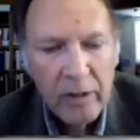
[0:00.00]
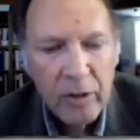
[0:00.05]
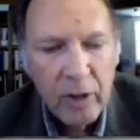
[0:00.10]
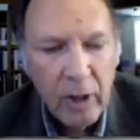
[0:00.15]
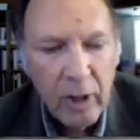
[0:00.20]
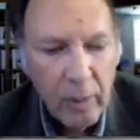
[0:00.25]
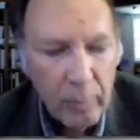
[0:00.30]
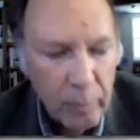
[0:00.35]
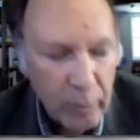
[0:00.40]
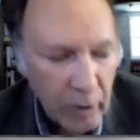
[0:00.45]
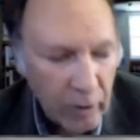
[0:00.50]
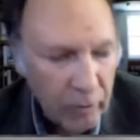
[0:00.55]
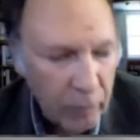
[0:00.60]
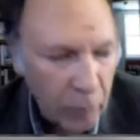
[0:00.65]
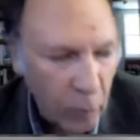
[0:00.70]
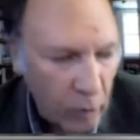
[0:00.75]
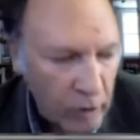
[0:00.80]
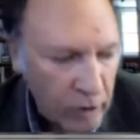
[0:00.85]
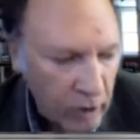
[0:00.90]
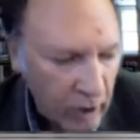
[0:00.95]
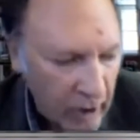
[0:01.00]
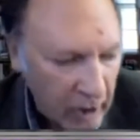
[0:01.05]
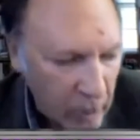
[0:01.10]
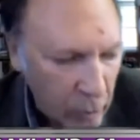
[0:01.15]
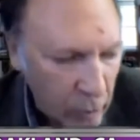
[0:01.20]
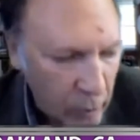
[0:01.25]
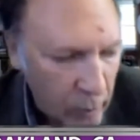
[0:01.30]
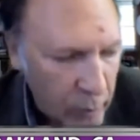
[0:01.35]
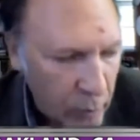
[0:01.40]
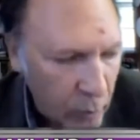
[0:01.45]
And they set up 4
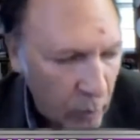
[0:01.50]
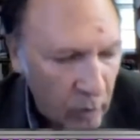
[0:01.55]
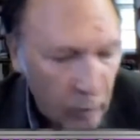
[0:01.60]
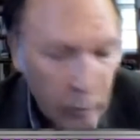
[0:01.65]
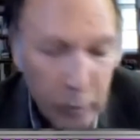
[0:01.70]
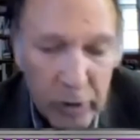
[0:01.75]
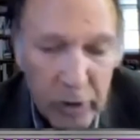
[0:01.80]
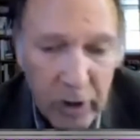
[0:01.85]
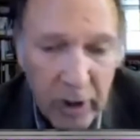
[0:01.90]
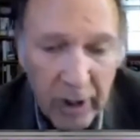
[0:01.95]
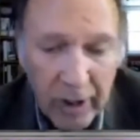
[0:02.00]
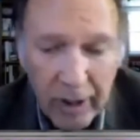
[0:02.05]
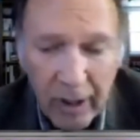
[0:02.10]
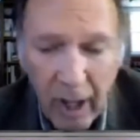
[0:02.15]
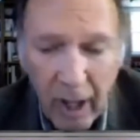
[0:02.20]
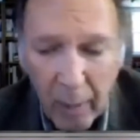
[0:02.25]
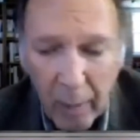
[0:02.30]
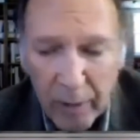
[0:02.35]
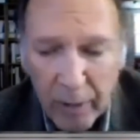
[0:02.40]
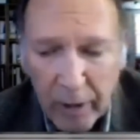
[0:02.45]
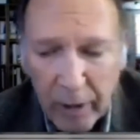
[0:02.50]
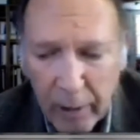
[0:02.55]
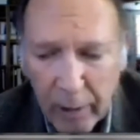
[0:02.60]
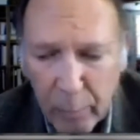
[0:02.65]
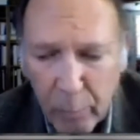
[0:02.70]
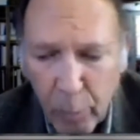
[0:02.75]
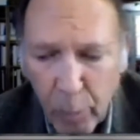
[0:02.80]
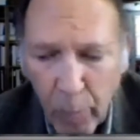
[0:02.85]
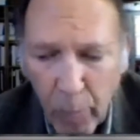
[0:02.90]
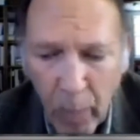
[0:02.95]
study groups. One of them was the
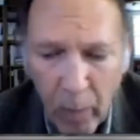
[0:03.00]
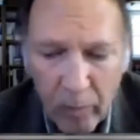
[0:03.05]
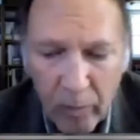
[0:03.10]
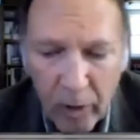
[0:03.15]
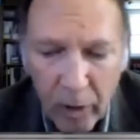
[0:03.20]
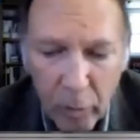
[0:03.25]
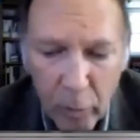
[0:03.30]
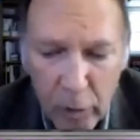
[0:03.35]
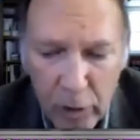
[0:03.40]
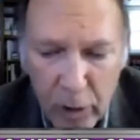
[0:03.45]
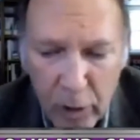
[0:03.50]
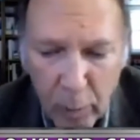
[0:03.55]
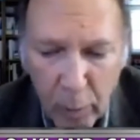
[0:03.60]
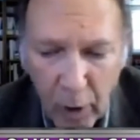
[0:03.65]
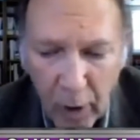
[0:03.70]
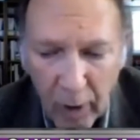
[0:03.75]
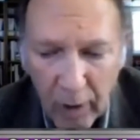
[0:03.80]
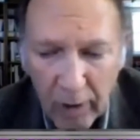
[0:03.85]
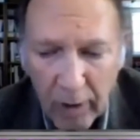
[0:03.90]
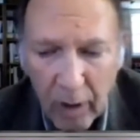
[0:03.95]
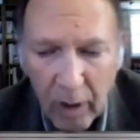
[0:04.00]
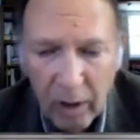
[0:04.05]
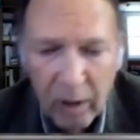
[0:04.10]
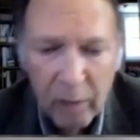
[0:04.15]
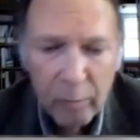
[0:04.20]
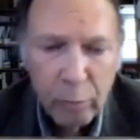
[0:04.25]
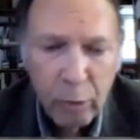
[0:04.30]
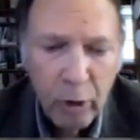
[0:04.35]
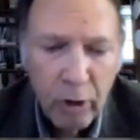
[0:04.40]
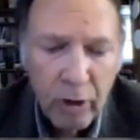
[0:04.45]
economic, another was the
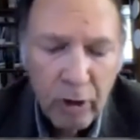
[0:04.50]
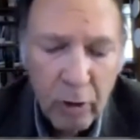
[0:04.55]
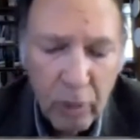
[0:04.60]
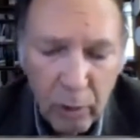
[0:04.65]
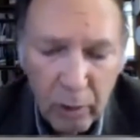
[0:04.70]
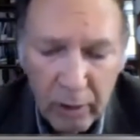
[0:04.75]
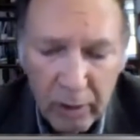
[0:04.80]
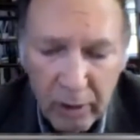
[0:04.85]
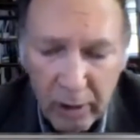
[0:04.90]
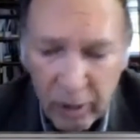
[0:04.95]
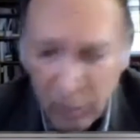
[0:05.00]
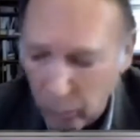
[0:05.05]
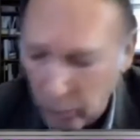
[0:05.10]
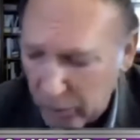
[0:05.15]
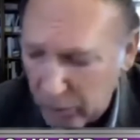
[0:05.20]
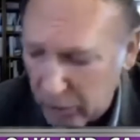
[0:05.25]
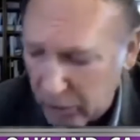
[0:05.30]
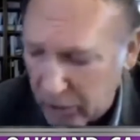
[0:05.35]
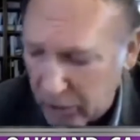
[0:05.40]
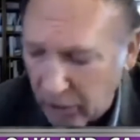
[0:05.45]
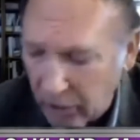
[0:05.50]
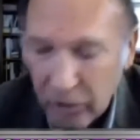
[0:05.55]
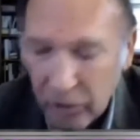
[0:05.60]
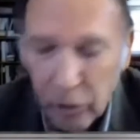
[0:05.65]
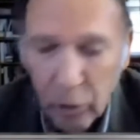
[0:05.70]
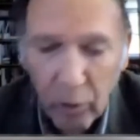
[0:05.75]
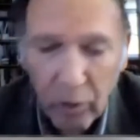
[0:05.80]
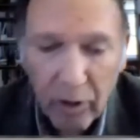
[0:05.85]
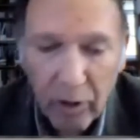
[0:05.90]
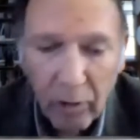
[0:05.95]
political, another was the
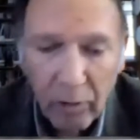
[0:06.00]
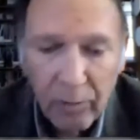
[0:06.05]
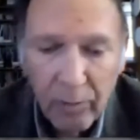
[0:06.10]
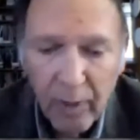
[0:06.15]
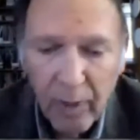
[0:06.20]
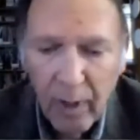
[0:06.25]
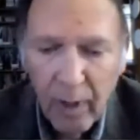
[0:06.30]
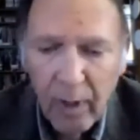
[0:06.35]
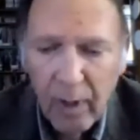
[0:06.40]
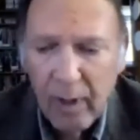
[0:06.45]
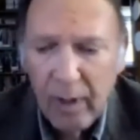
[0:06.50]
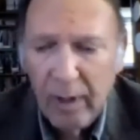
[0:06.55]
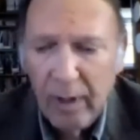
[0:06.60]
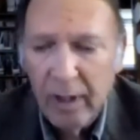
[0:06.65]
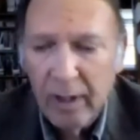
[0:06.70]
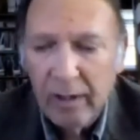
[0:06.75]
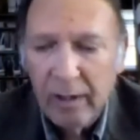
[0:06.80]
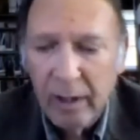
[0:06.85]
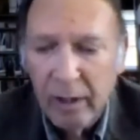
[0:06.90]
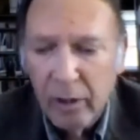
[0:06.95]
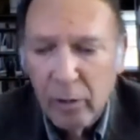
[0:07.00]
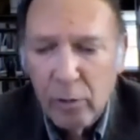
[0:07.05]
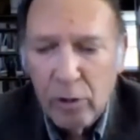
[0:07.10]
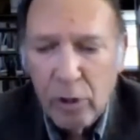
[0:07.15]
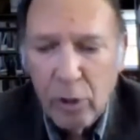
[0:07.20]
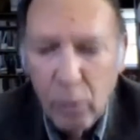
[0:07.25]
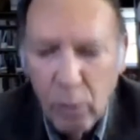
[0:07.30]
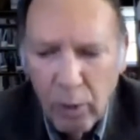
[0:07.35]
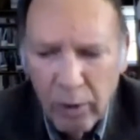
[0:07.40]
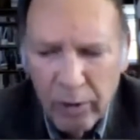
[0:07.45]
territorial. And
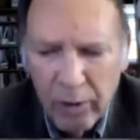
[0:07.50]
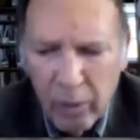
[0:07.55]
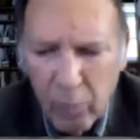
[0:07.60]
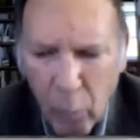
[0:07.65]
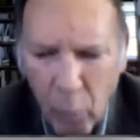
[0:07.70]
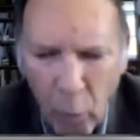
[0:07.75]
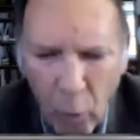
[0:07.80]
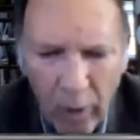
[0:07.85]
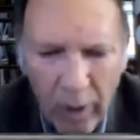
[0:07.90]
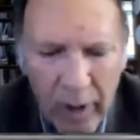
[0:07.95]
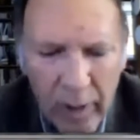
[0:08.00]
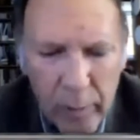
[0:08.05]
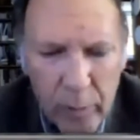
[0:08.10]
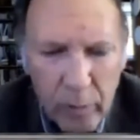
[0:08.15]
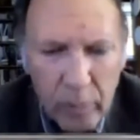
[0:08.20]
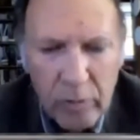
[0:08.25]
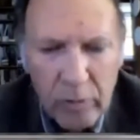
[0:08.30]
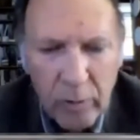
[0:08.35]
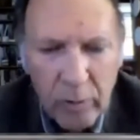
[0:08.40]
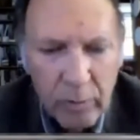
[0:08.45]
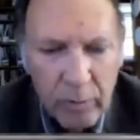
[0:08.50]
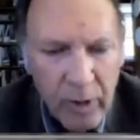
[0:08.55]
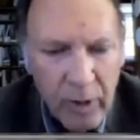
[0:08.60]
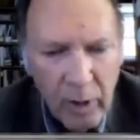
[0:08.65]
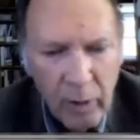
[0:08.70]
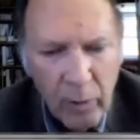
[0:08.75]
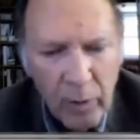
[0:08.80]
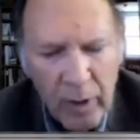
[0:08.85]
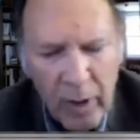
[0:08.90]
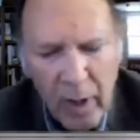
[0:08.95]
then there was, I think, a war aims
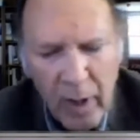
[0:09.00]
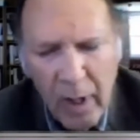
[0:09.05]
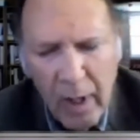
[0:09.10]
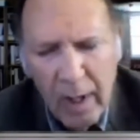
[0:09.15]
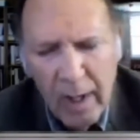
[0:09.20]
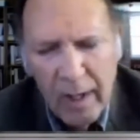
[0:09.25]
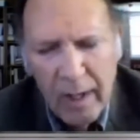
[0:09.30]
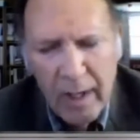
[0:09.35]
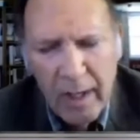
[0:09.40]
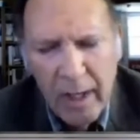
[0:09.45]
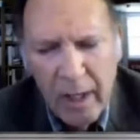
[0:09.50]
was the other one.